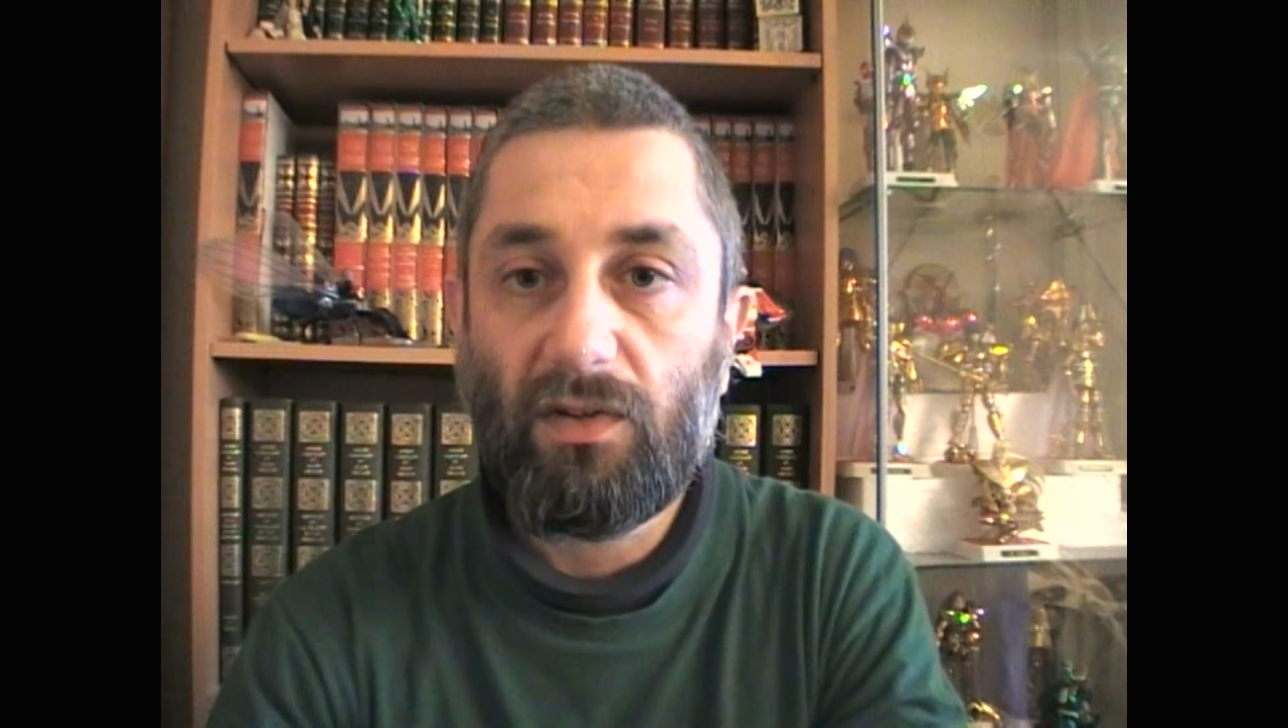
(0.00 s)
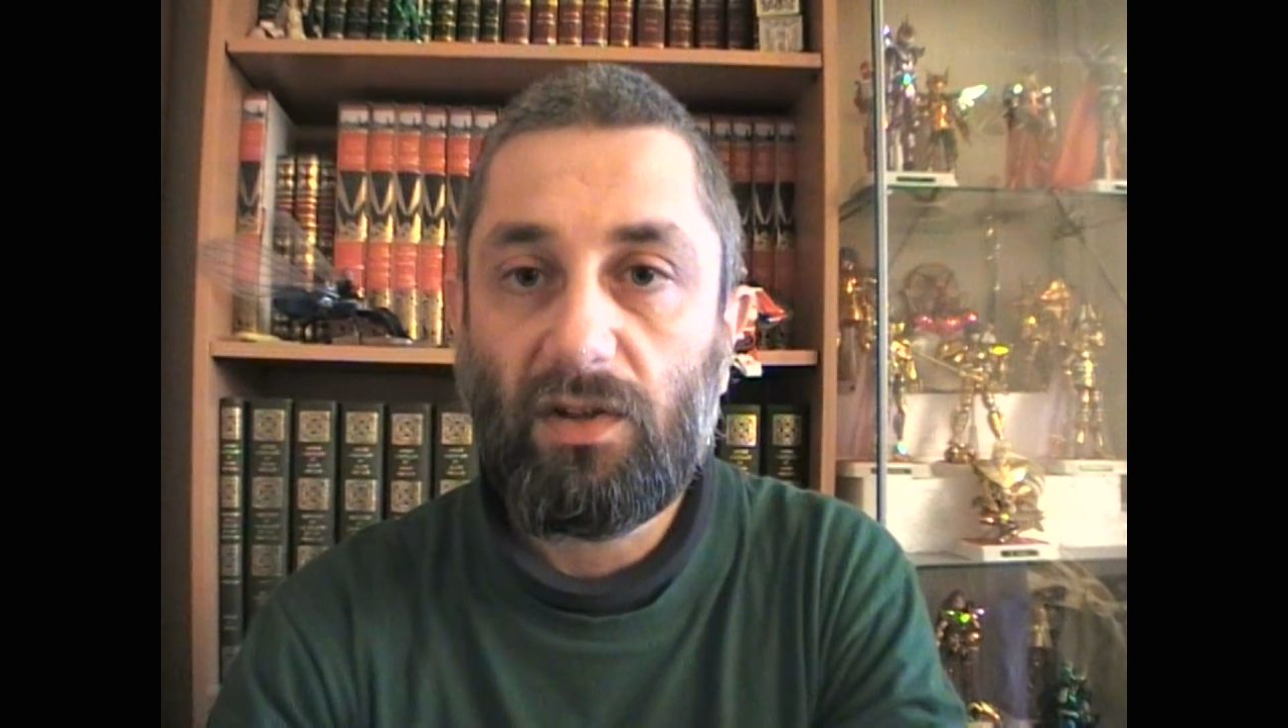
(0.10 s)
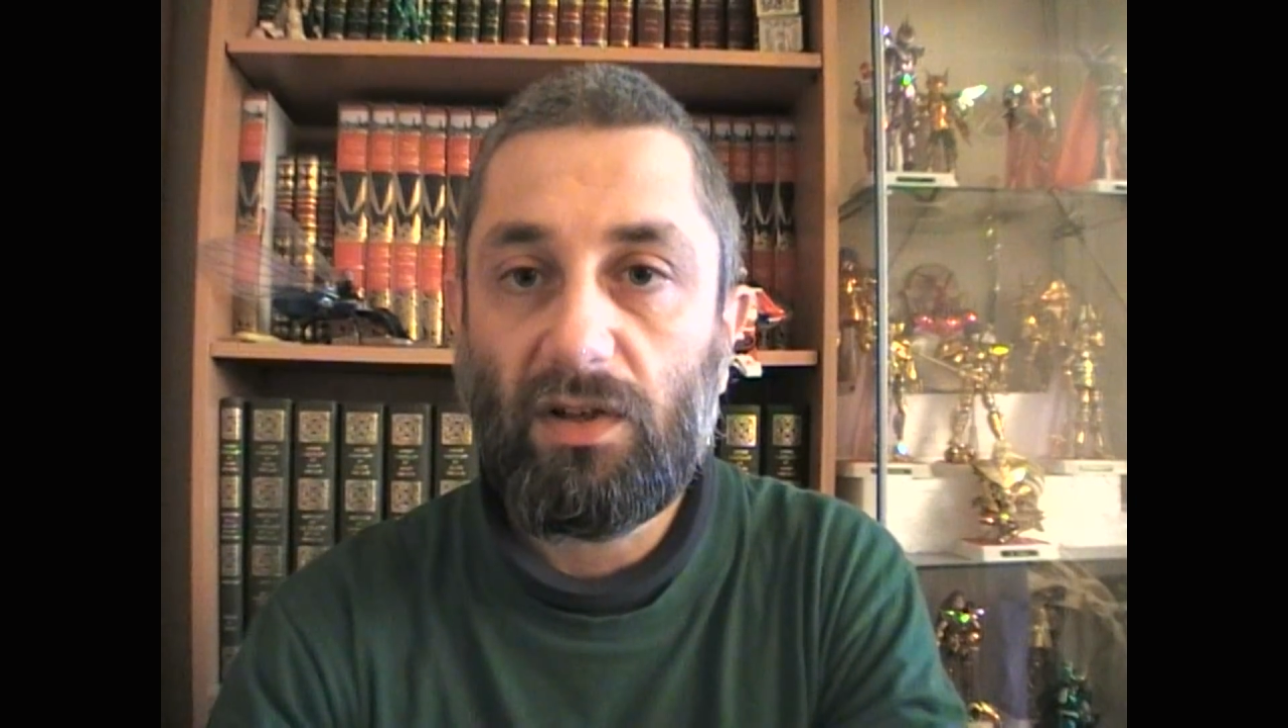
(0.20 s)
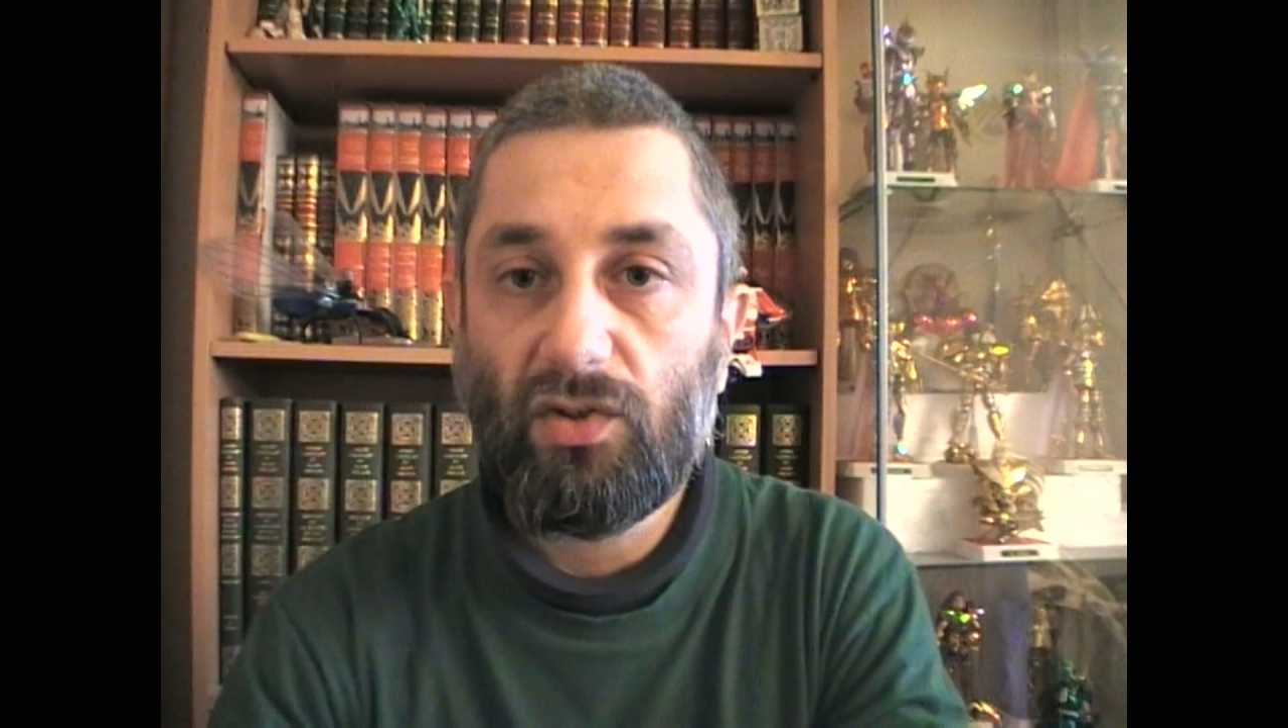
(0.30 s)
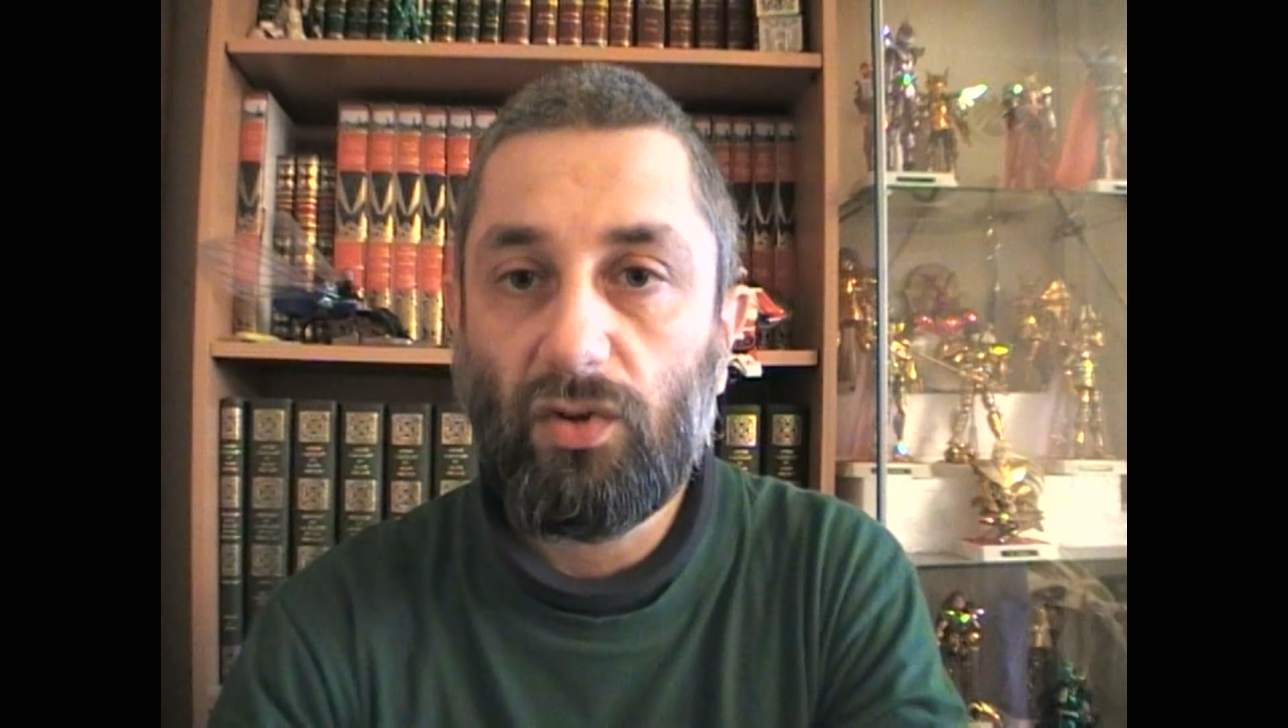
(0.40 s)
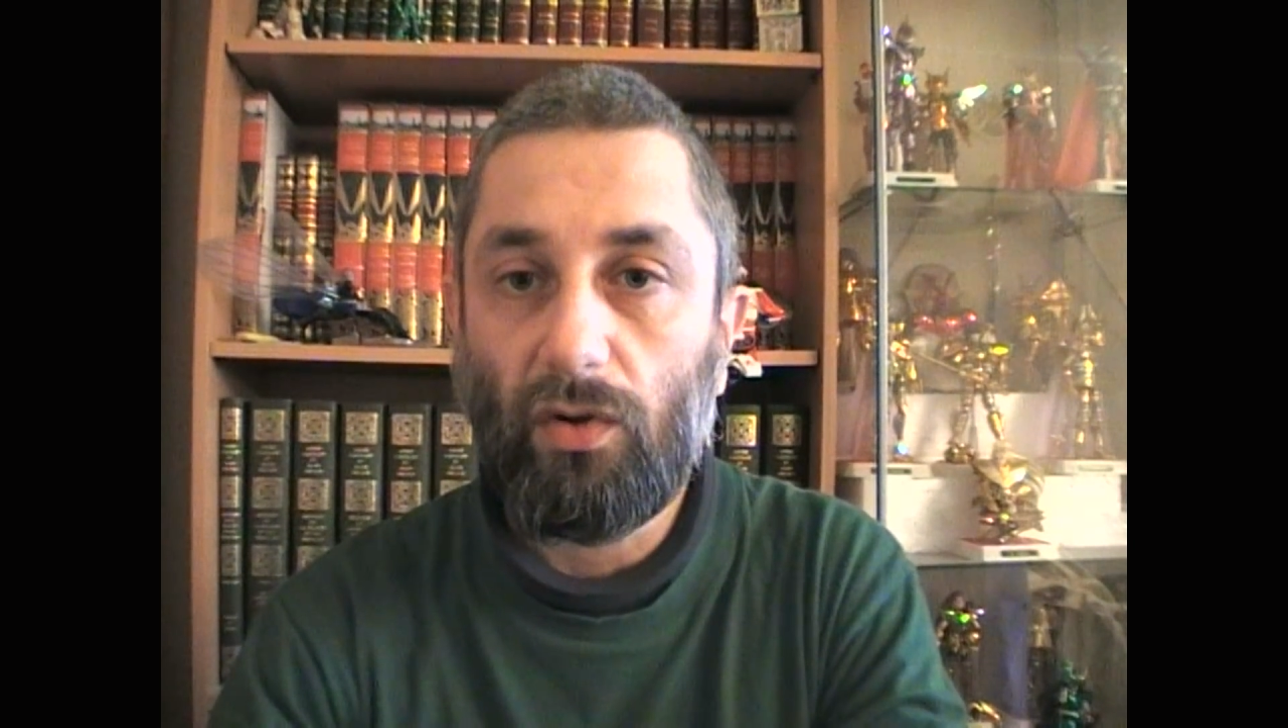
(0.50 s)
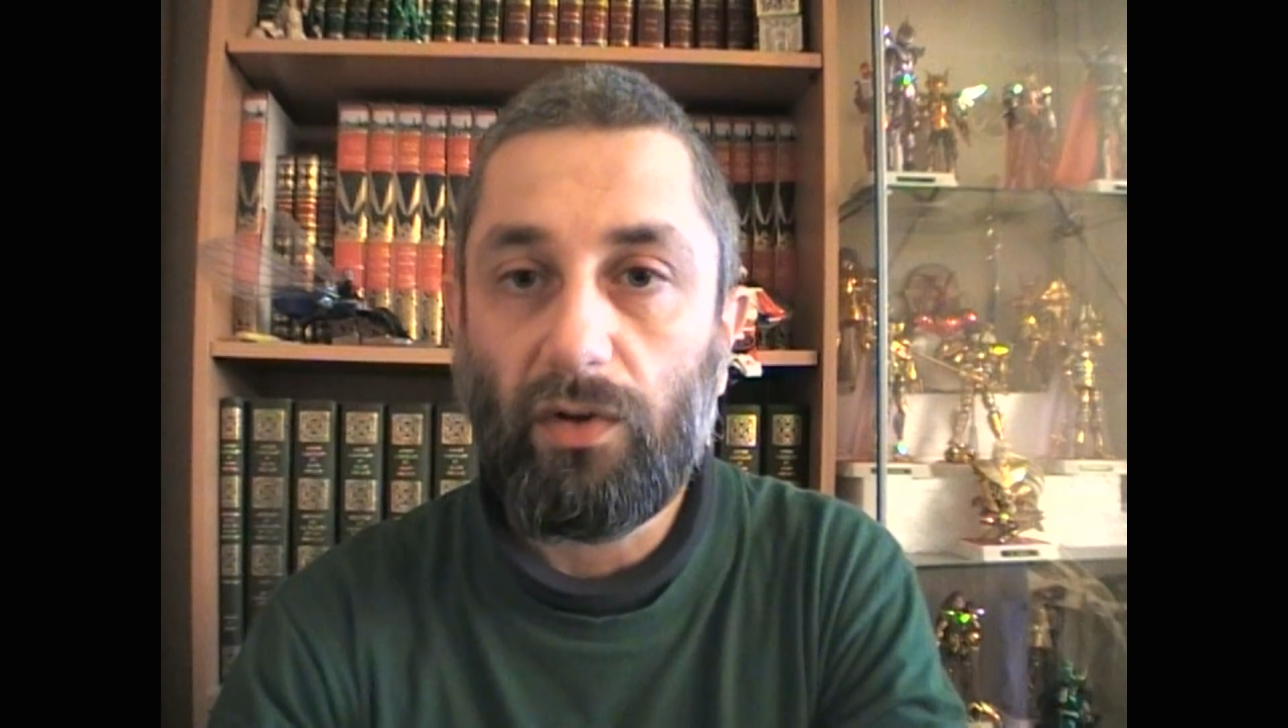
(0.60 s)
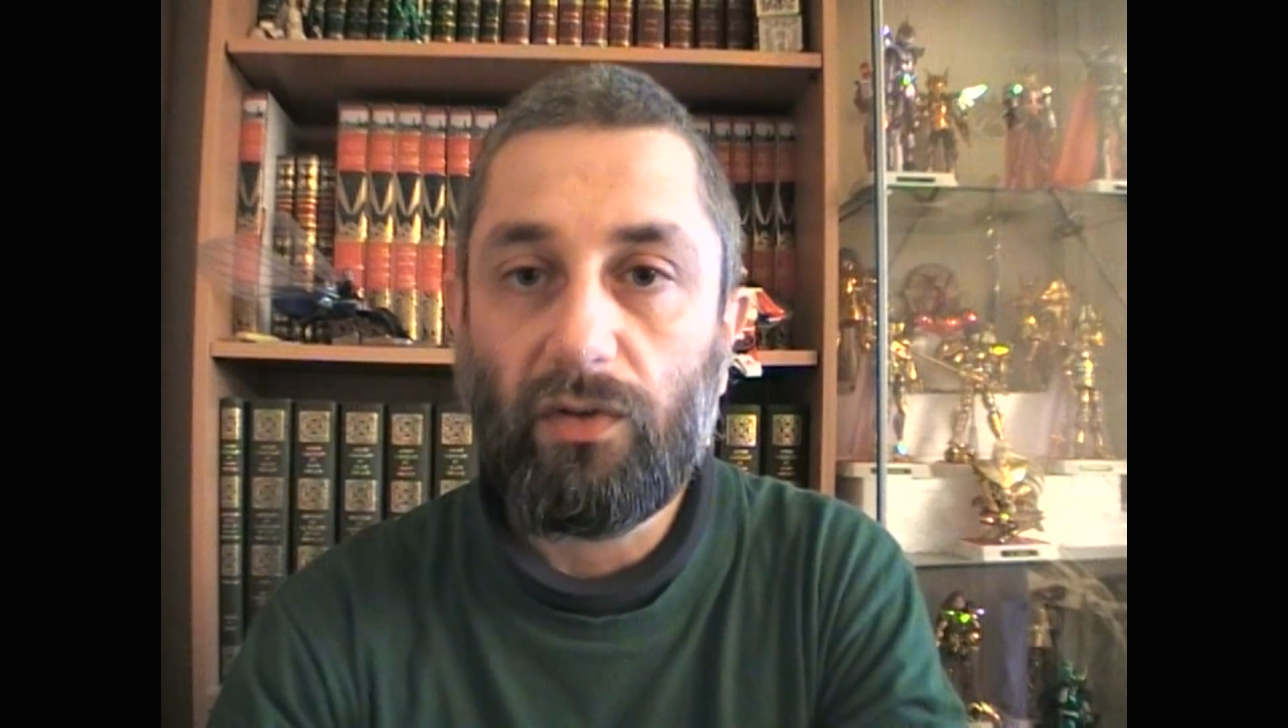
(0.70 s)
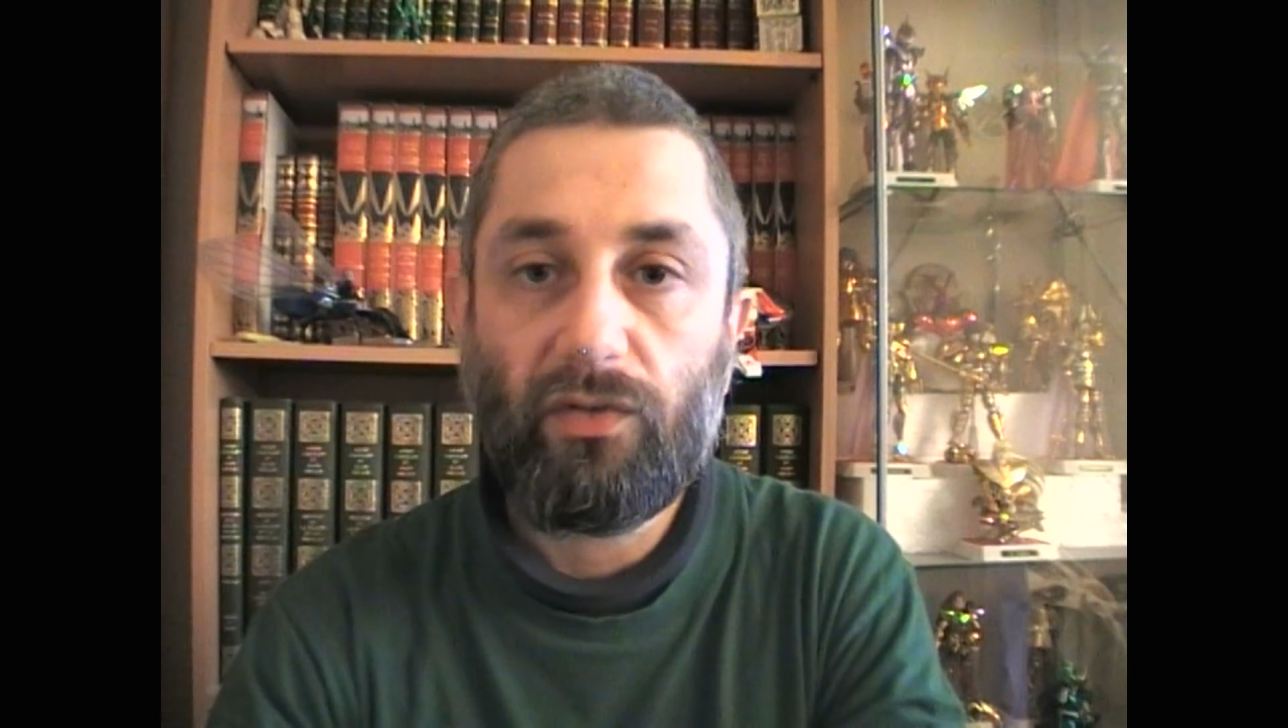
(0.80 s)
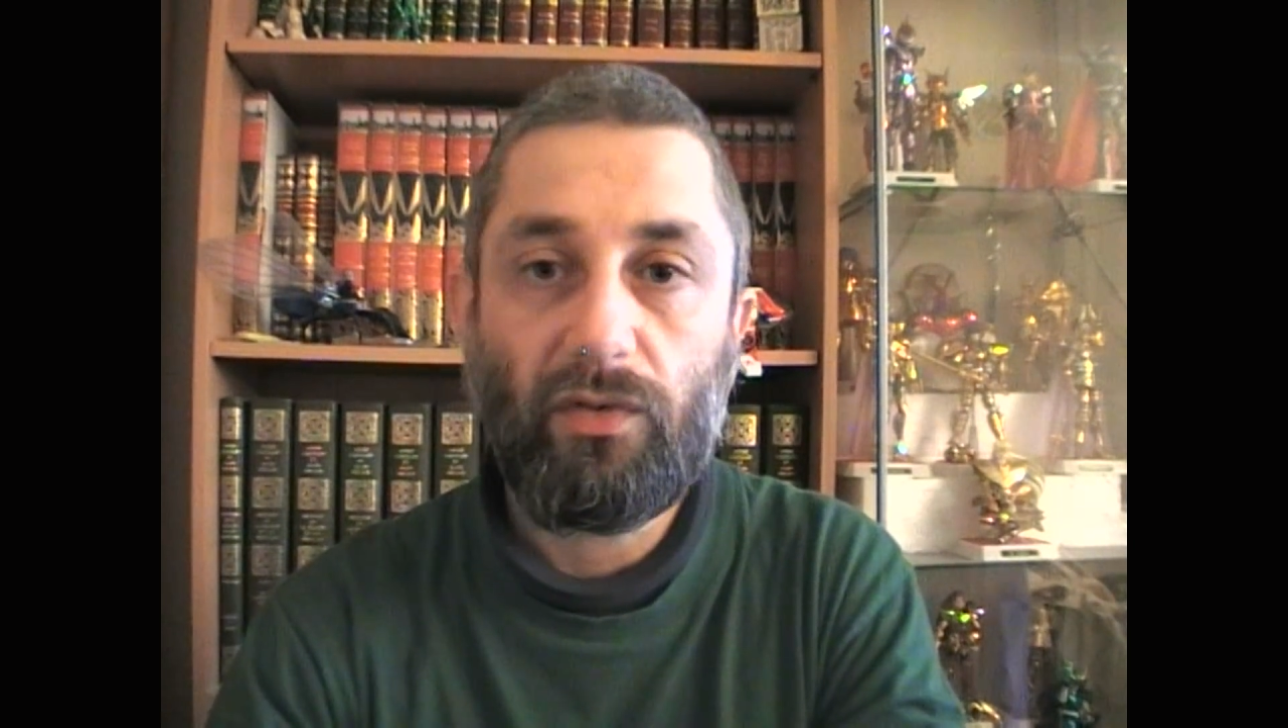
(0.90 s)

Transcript: the electronics